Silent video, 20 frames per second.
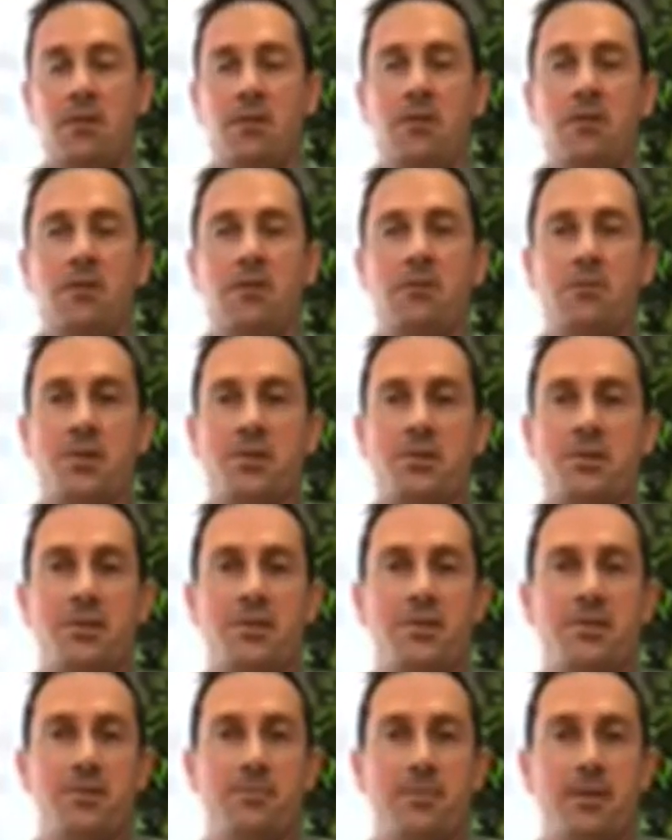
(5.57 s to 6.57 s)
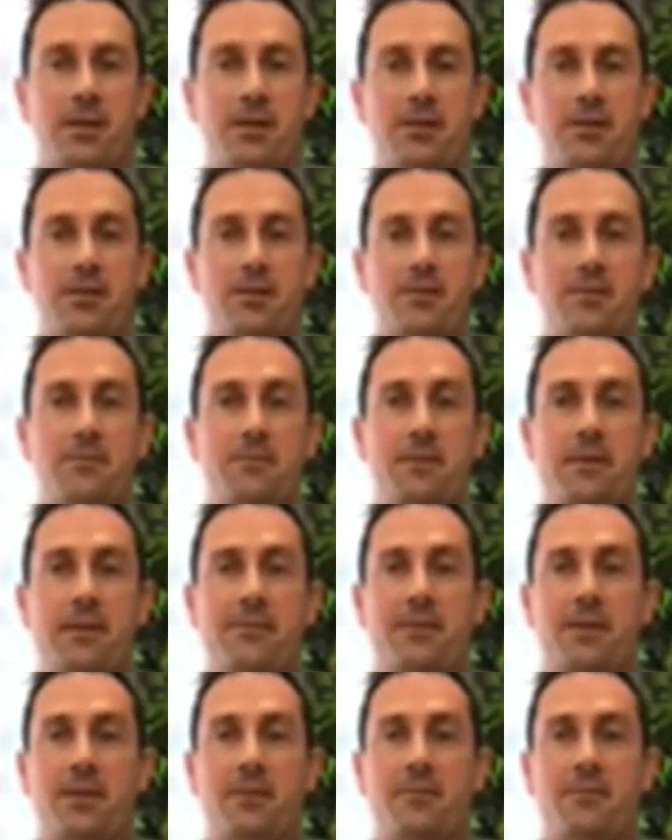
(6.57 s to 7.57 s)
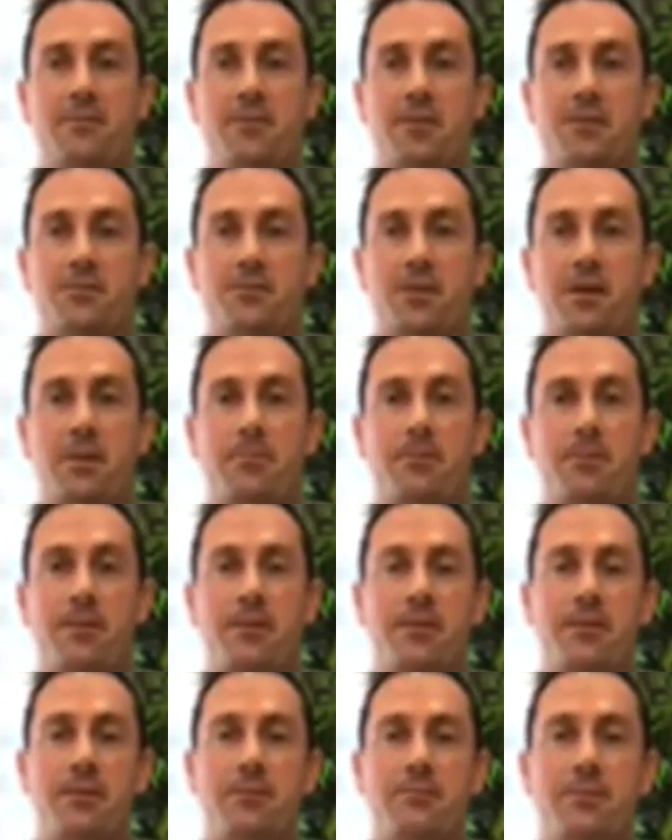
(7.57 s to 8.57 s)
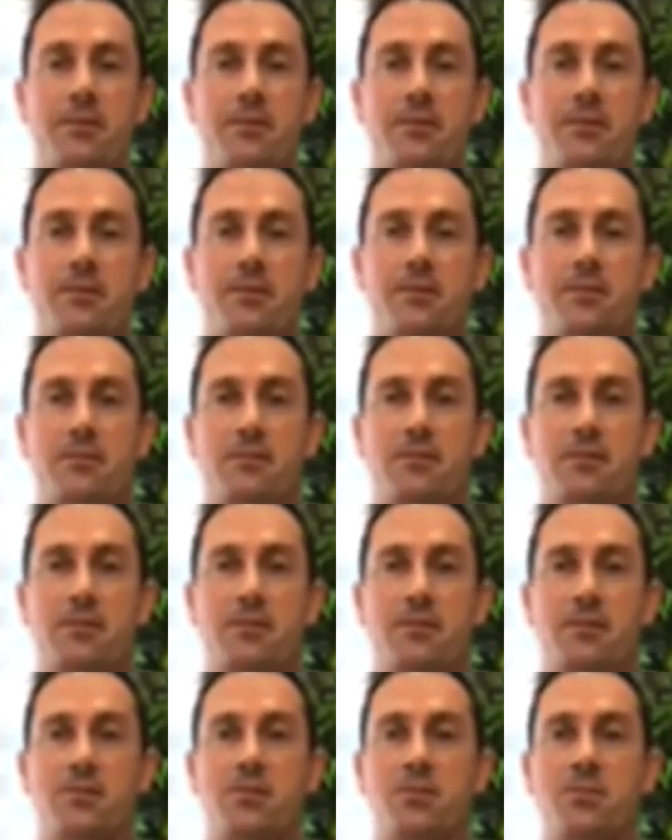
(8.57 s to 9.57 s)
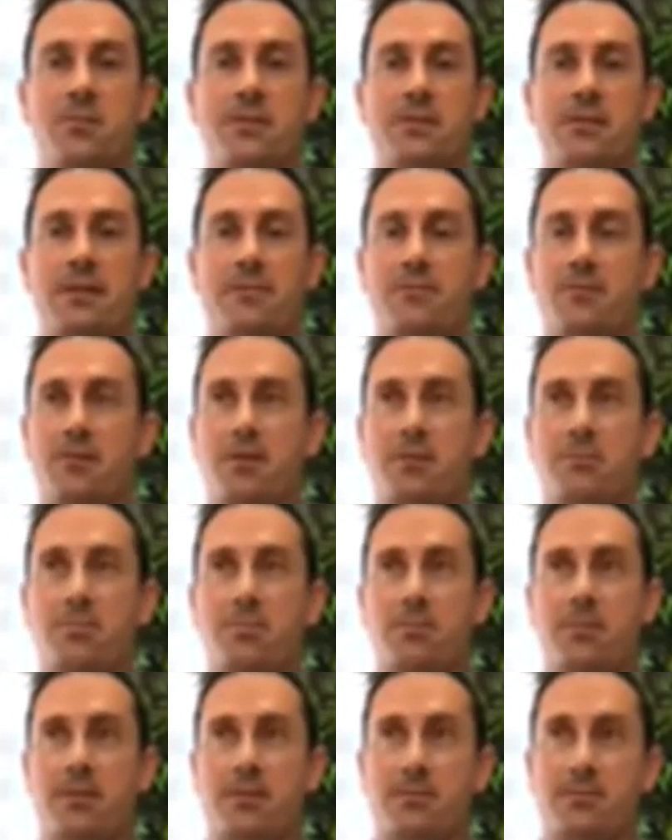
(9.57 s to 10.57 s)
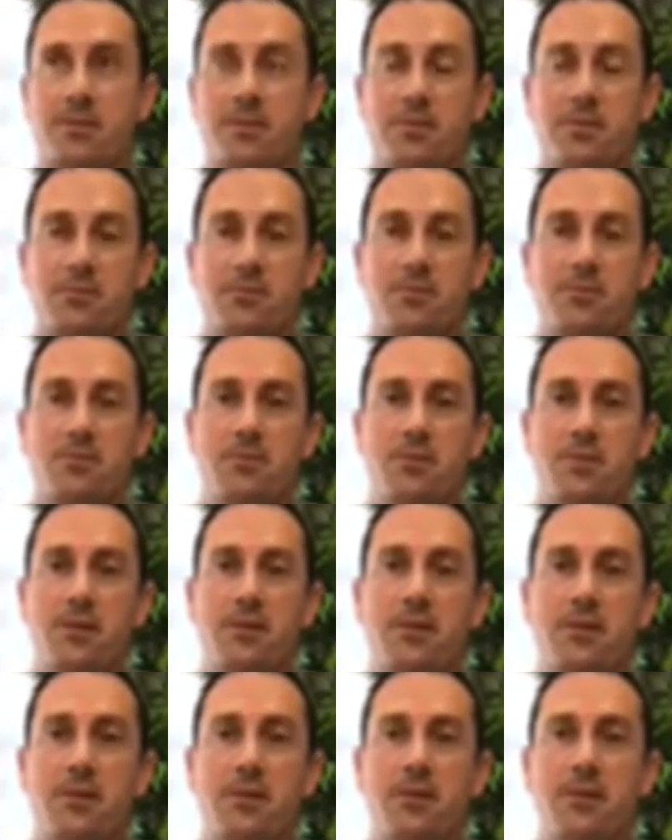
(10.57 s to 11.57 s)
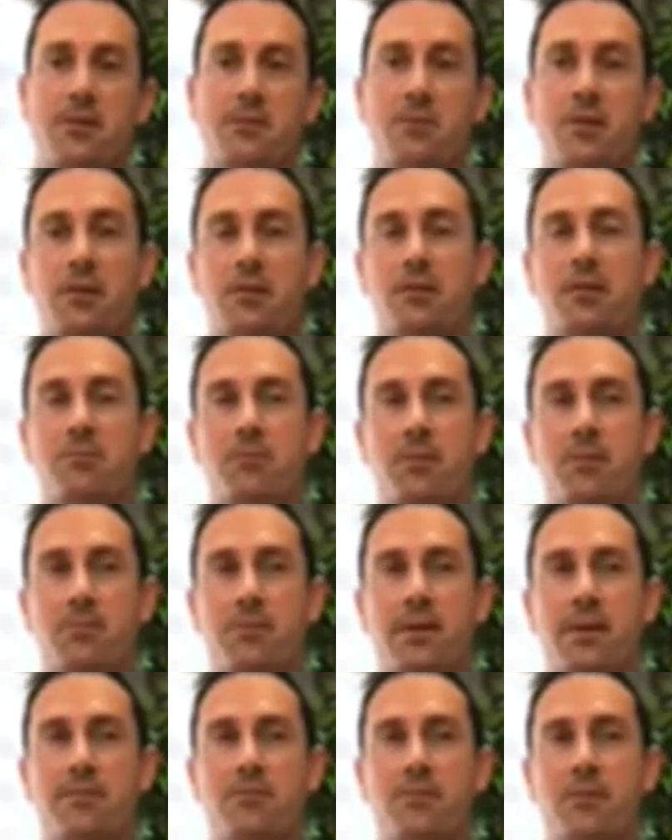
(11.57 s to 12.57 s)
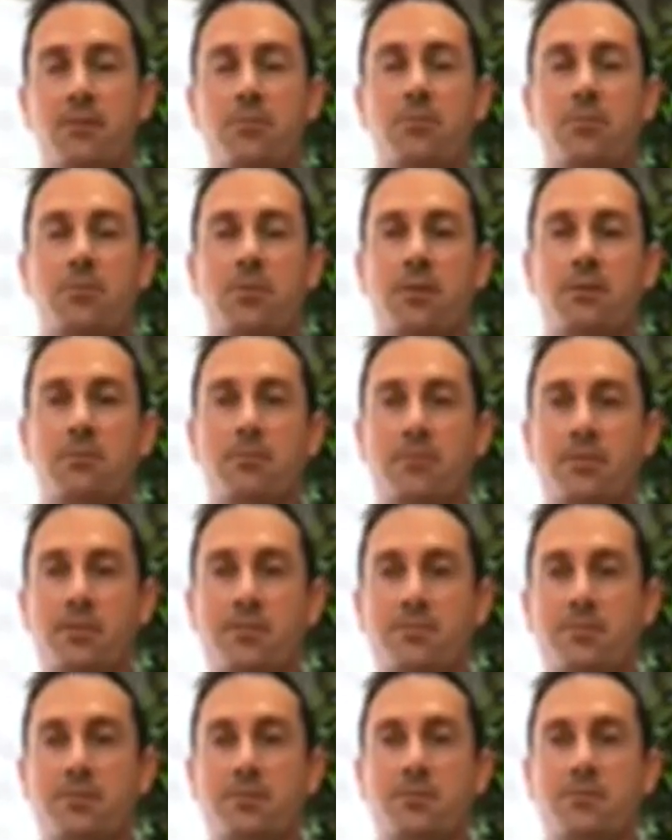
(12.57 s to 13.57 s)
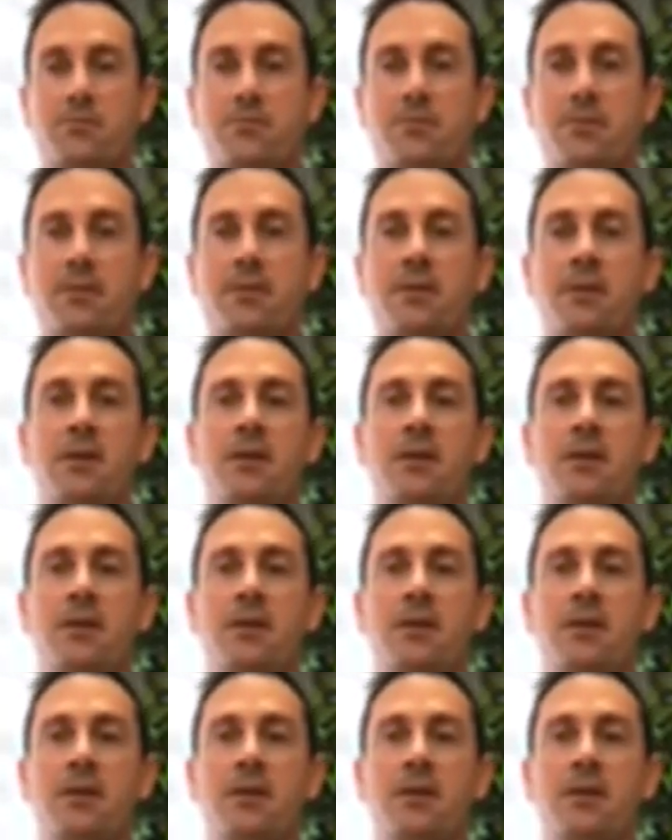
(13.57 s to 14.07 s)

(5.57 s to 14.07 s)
The question is about having a foot drop, and I'm going to assume it's after a hip replacement surgery. Well, it could really be after hip or knee replacement surgery.